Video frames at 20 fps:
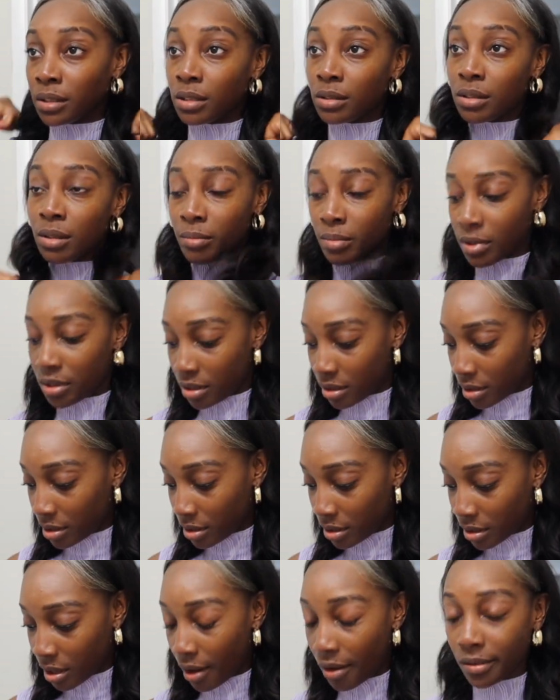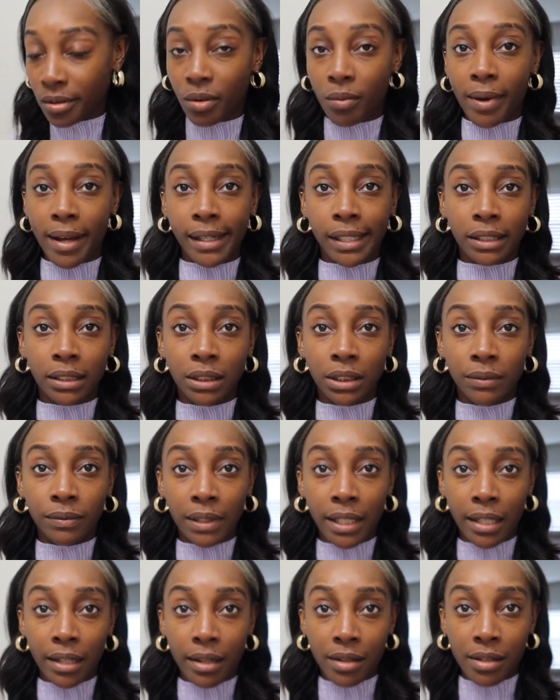So I'm just, I don't know why I got these
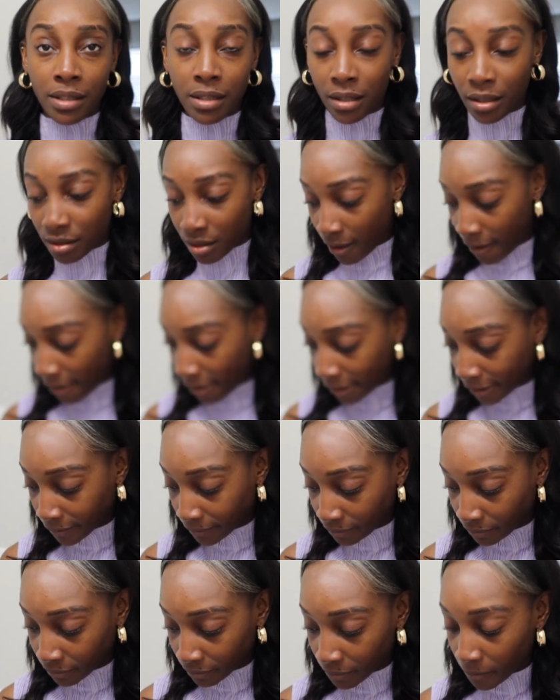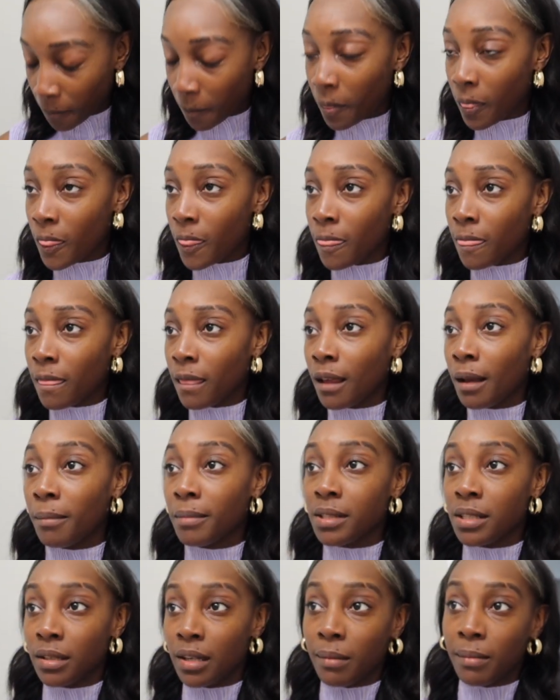flat irons turned on. I'm
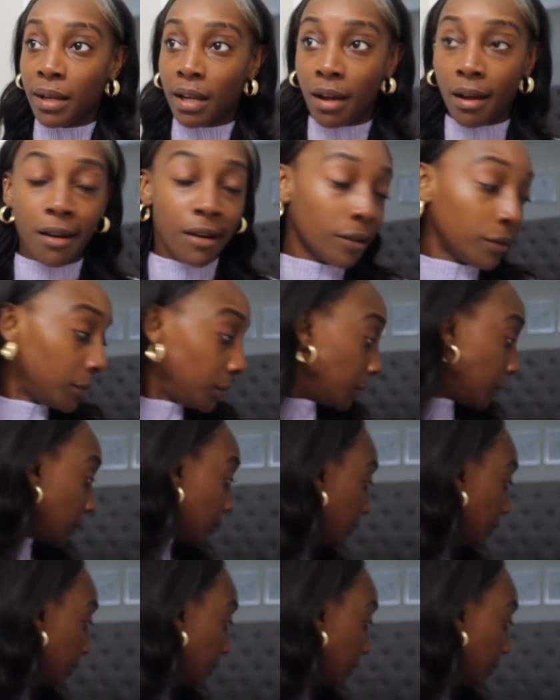turning it back off.